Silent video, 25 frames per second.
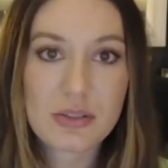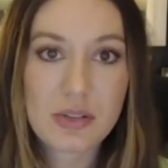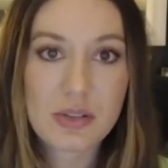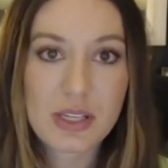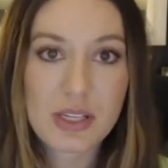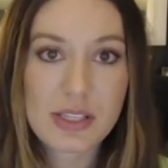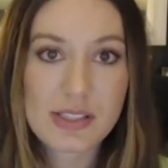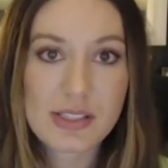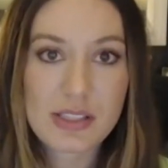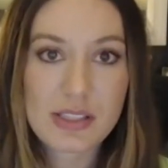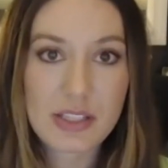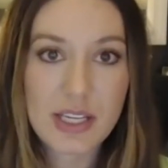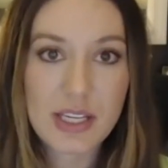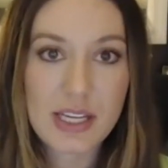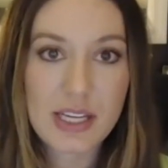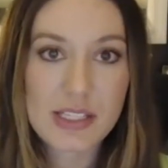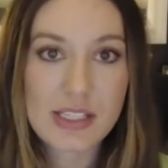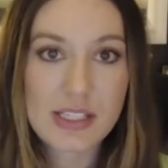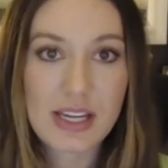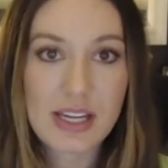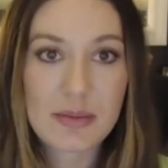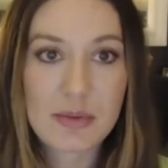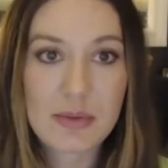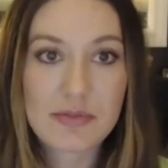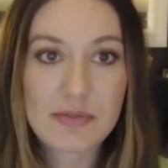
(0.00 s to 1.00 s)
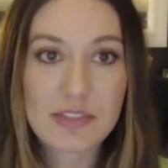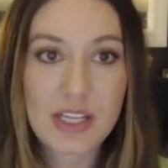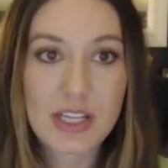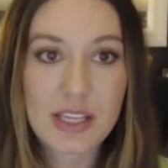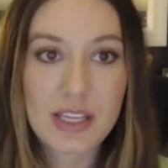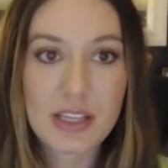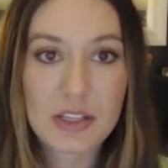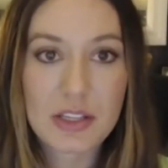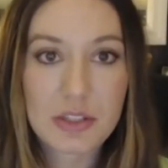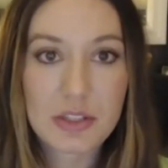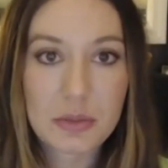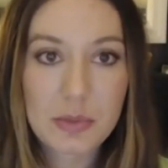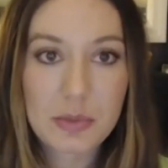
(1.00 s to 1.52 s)
is look at time of day
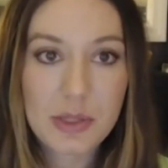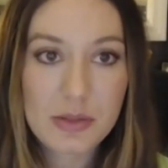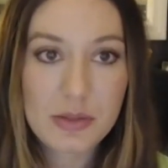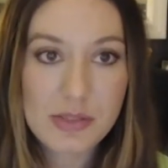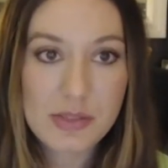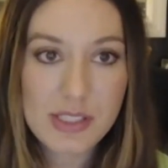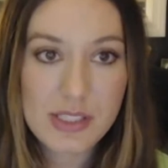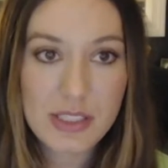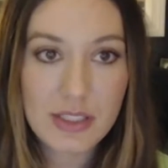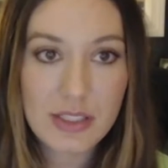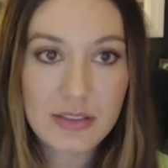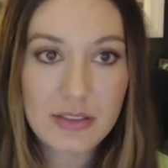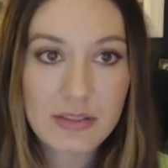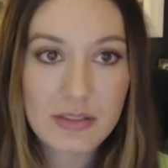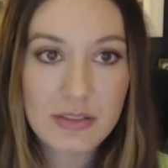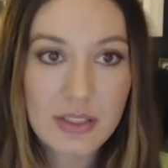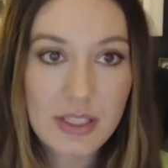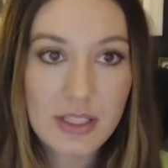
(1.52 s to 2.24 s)
that you're posting